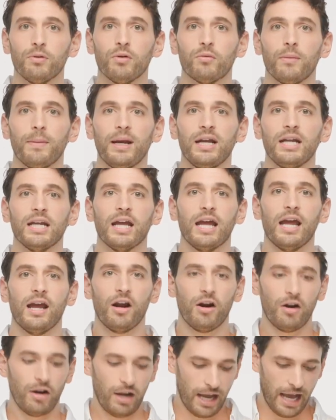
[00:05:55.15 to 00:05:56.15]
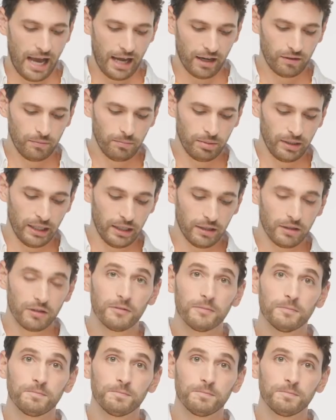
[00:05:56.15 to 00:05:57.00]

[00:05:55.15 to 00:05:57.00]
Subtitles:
the remaining hair out of the blade.